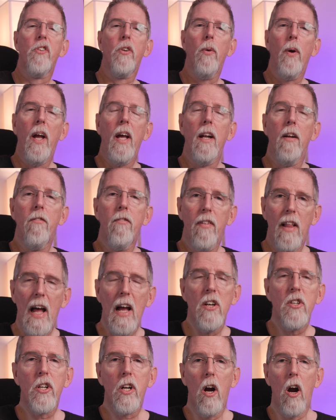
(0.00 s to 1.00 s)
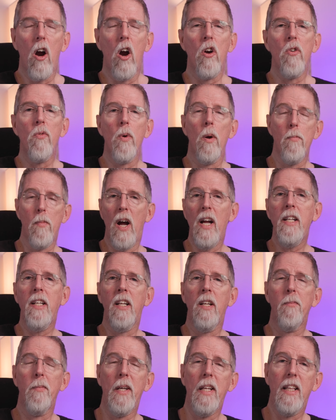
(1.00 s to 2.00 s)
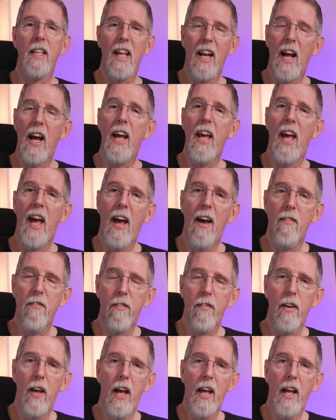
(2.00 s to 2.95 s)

create a flashcard reminding me that I have